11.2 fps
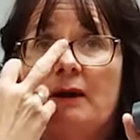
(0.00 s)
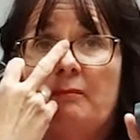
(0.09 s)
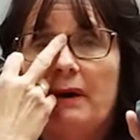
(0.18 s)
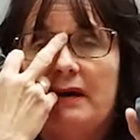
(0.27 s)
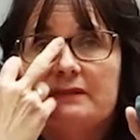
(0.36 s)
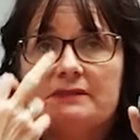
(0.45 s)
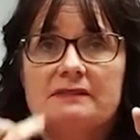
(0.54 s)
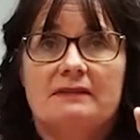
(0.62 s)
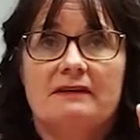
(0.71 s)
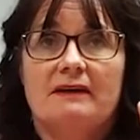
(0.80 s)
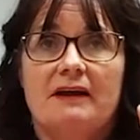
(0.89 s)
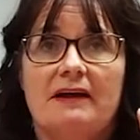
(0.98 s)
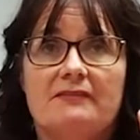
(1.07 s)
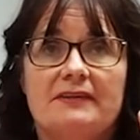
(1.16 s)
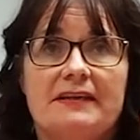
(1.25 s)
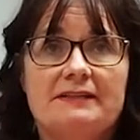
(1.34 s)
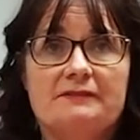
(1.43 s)
but at the
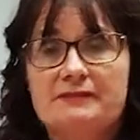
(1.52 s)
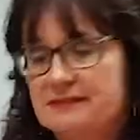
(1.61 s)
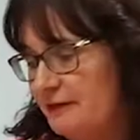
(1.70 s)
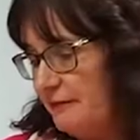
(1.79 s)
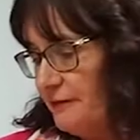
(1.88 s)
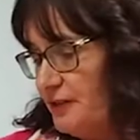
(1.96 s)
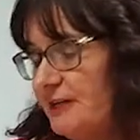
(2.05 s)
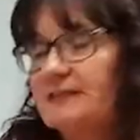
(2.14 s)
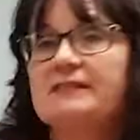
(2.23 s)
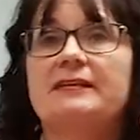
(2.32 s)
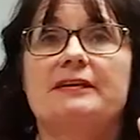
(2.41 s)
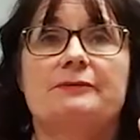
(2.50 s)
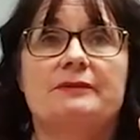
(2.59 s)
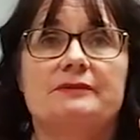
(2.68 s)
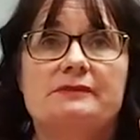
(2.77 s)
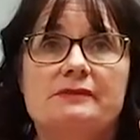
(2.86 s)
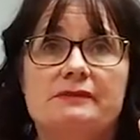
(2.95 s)
end of the self-check
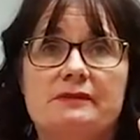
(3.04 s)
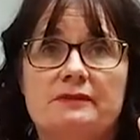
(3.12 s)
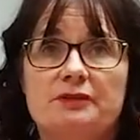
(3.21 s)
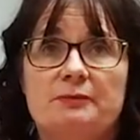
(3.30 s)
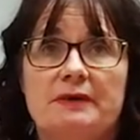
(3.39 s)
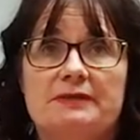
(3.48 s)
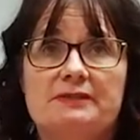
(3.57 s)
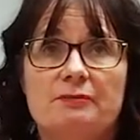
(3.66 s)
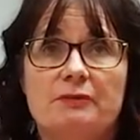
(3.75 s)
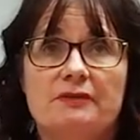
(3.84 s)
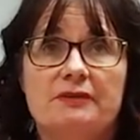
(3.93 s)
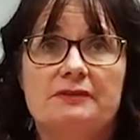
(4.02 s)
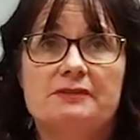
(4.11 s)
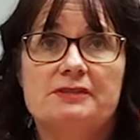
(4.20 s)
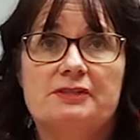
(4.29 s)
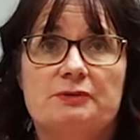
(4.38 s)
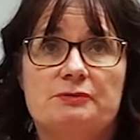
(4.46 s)
sequence you end up with a
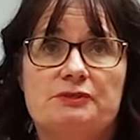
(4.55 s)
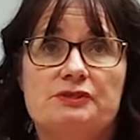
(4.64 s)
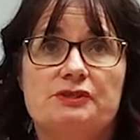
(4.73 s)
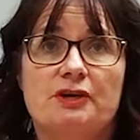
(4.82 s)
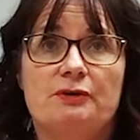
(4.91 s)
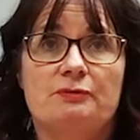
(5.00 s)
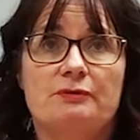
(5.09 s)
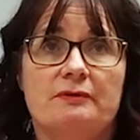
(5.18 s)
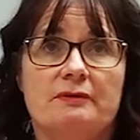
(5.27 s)
continuous tone